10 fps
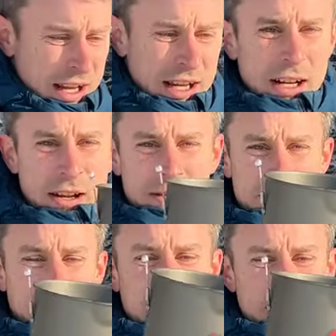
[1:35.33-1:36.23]
close
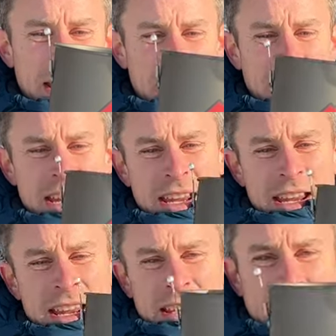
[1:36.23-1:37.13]
up.
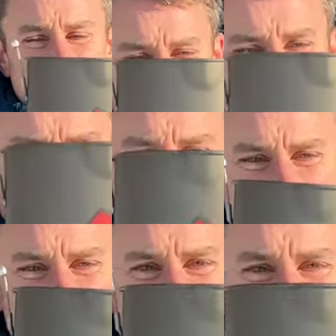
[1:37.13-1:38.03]
This is the